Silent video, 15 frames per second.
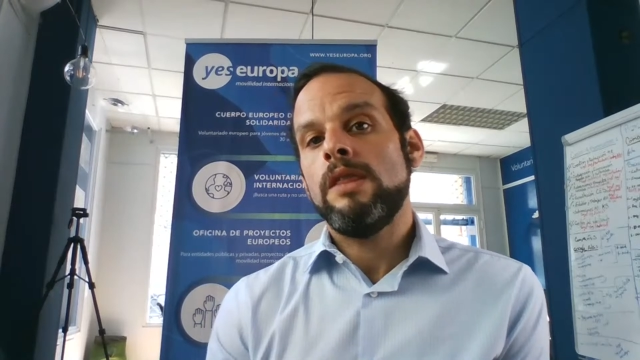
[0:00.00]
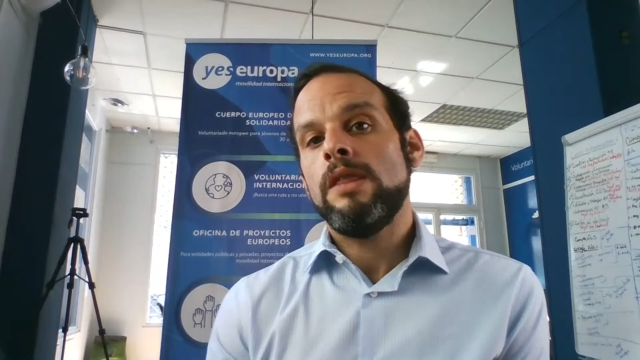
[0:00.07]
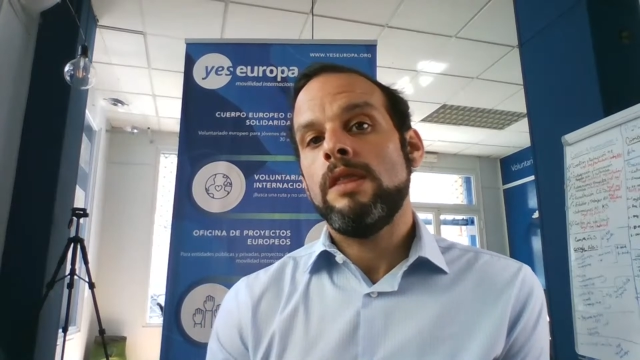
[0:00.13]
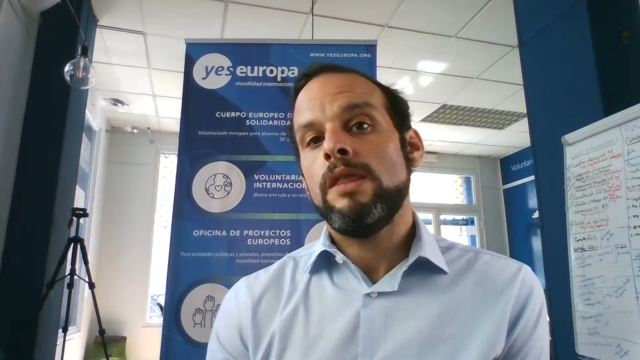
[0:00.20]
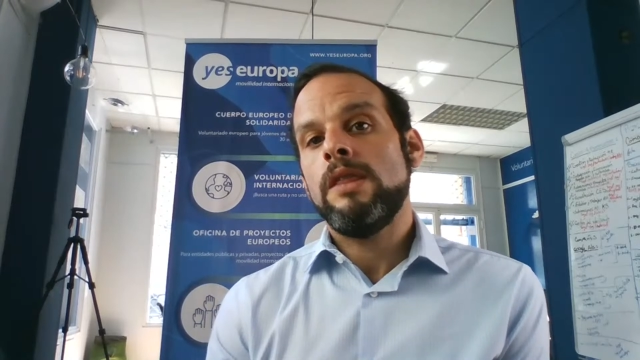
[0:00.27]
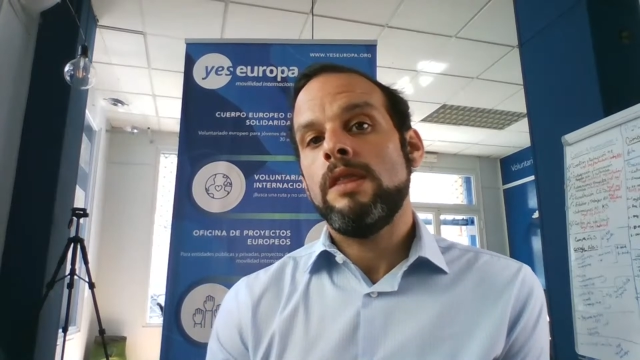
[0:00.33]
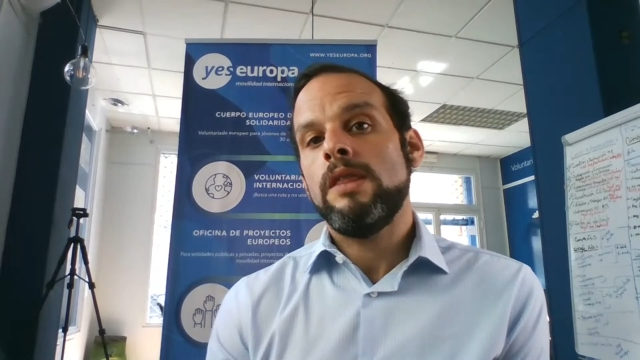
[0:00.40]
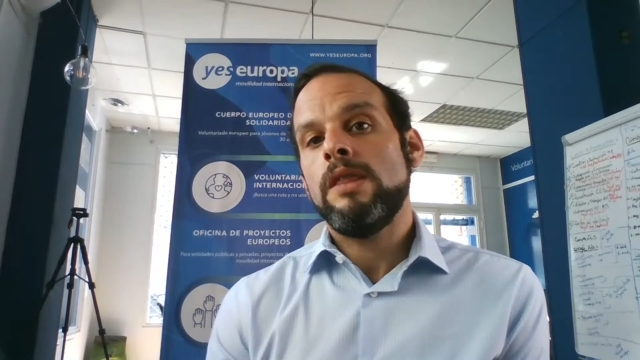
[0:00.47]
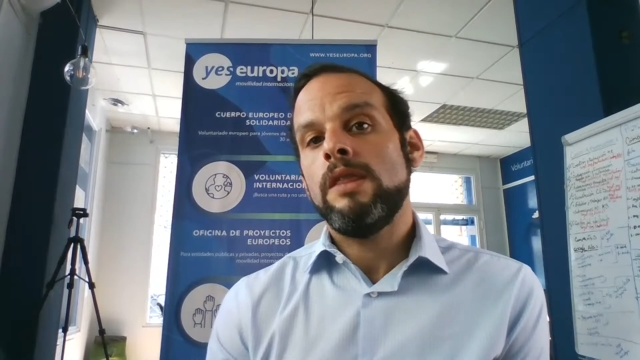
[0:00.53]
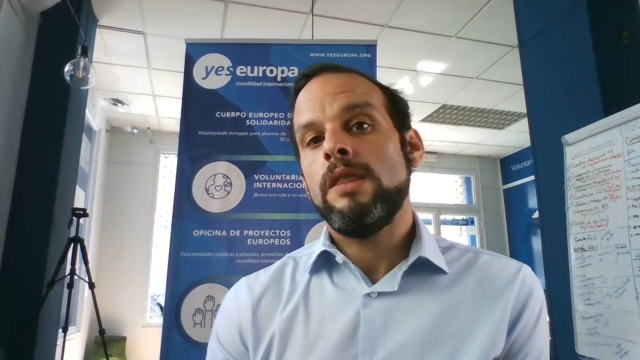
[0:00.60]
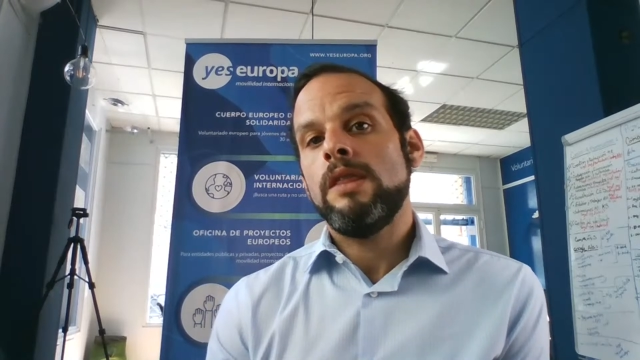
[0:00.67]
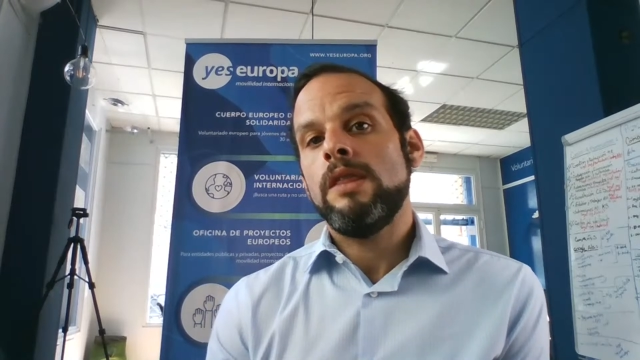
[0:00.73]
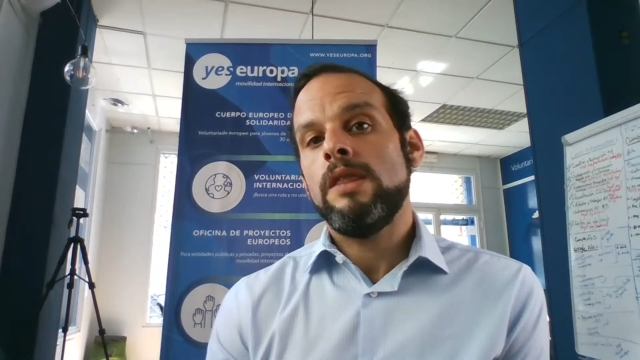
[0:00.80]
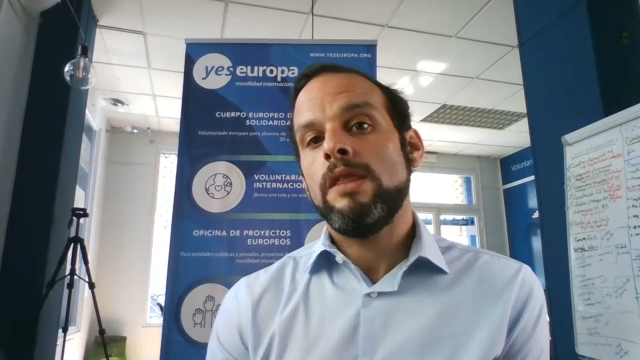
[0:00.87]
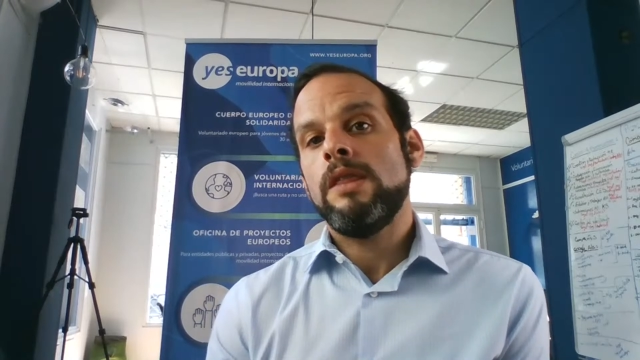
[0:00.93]
that's
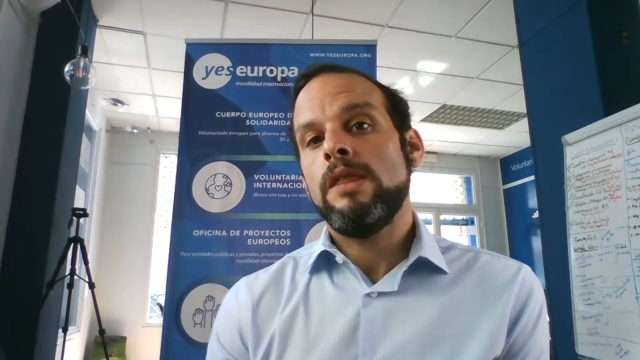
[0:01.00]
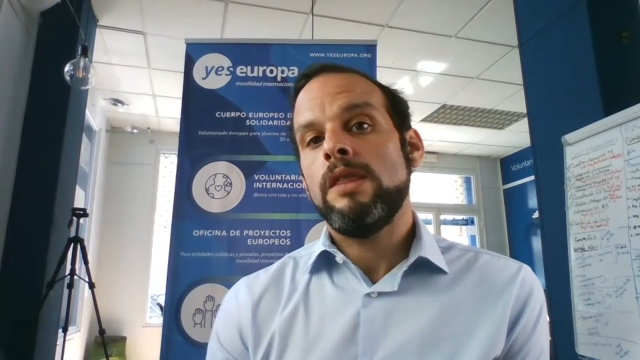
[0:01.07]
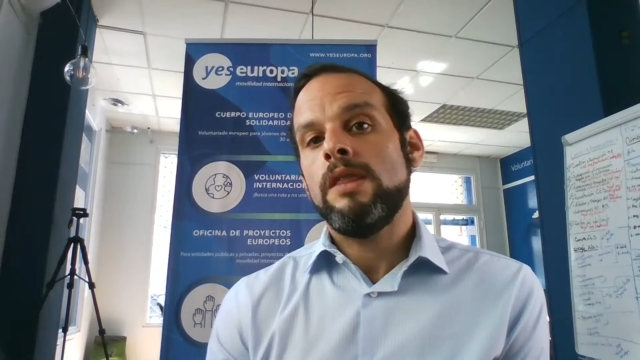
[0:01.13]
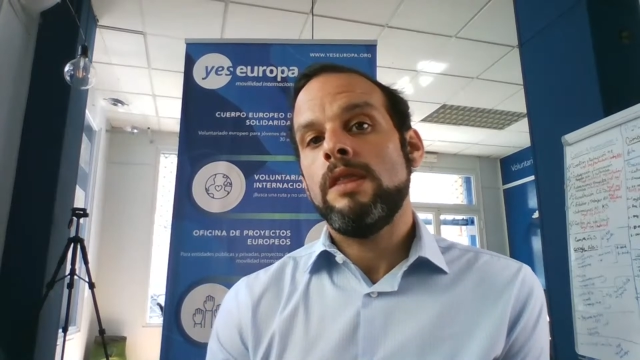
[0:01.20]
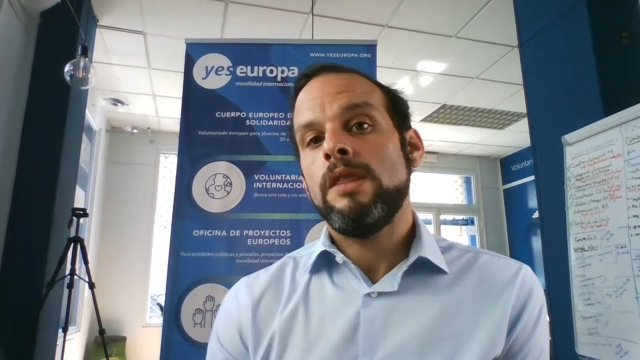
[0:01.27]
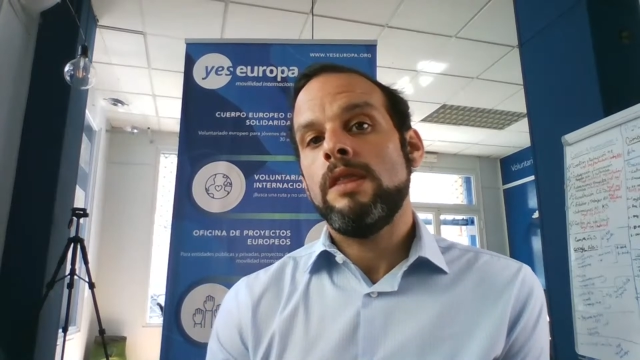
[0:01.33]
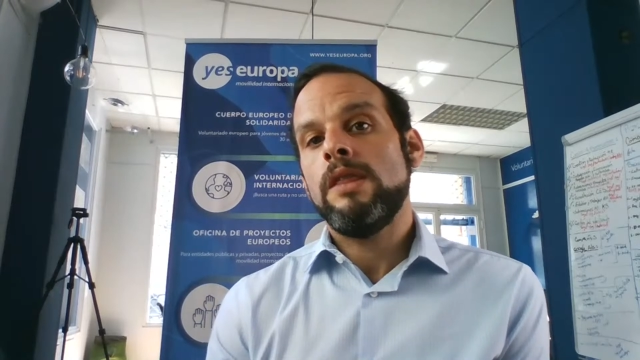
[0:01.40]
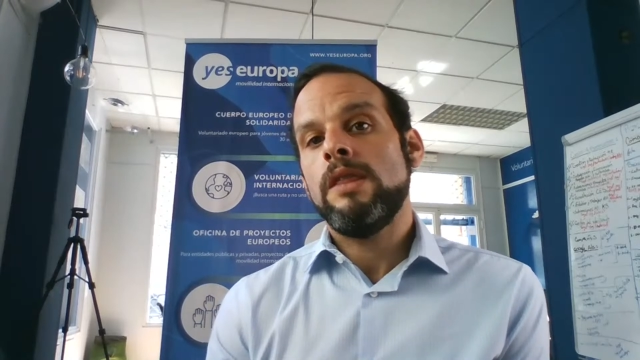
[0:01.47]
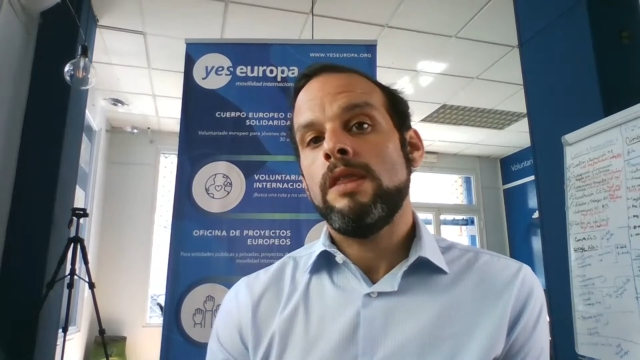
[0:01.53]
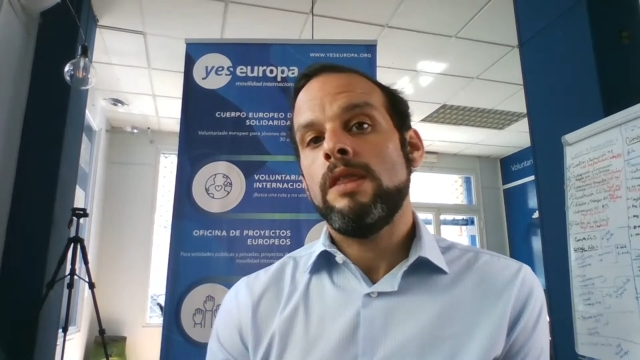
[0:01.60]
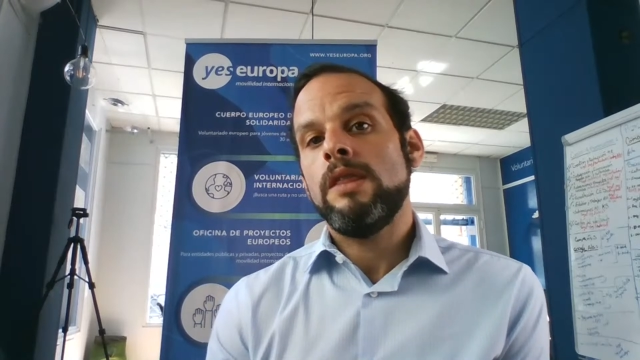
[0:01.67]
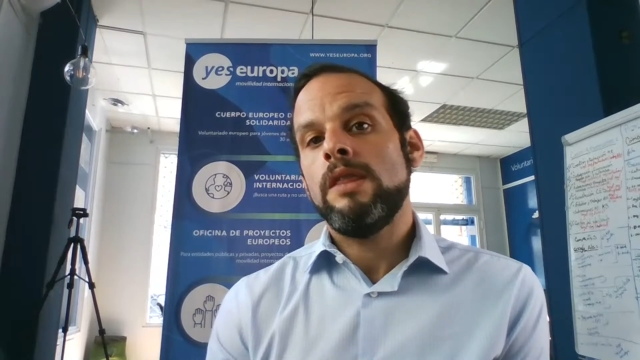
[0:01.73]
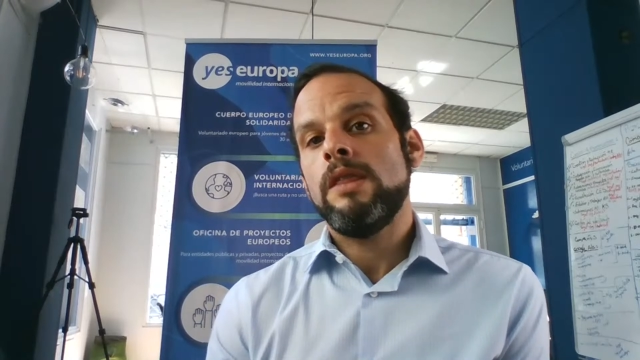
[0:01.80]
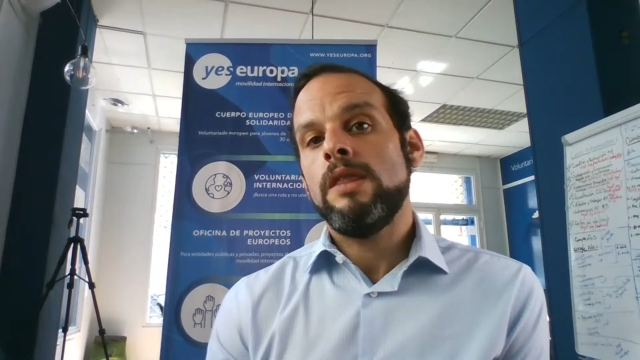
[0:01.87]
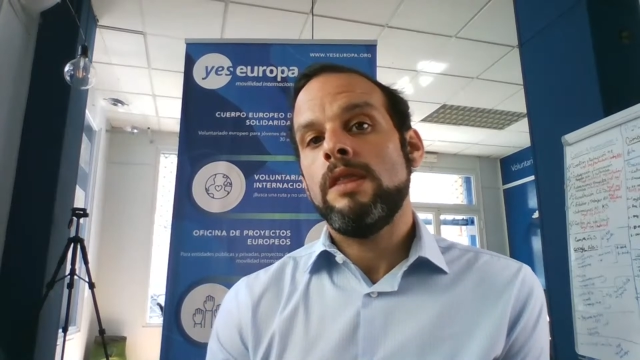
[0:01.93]
actually going to
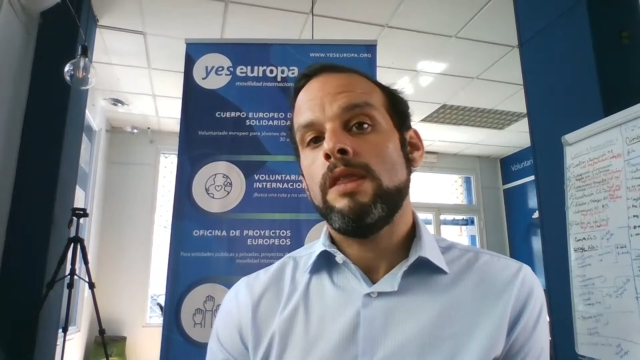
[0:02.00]
be